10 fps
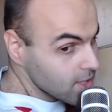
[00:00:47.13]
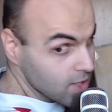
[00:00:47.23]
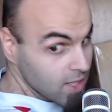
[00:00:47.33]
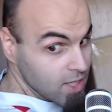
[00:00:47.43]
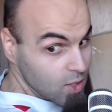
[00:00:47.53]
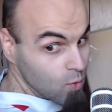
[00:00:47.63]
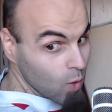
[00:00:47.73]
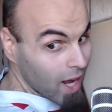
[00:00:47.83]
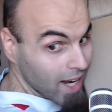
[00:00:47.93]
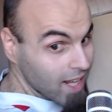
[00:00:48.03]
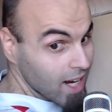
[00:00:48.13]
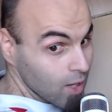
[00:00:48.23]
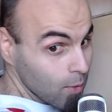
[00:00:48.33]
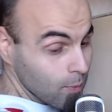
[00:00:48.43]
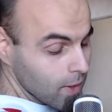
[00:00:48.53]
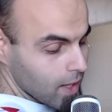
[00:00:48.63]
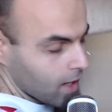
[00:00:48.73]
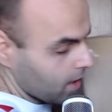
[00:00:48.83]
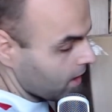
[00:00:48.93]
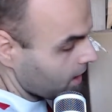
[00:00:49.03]
see, right here,
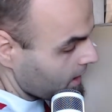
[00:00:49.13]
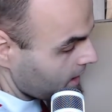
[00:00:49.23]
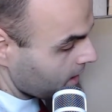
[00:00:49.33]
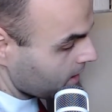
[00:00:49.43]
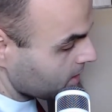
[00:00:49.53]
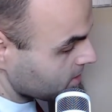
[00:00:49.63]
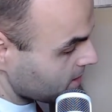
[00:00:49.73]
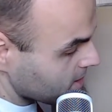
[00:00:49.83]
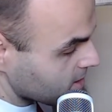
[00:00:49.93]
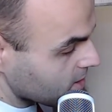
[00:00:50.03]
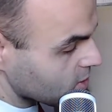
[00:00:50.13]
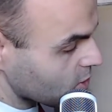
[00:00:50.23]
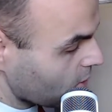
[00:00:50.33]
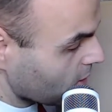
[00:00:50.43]
says so on the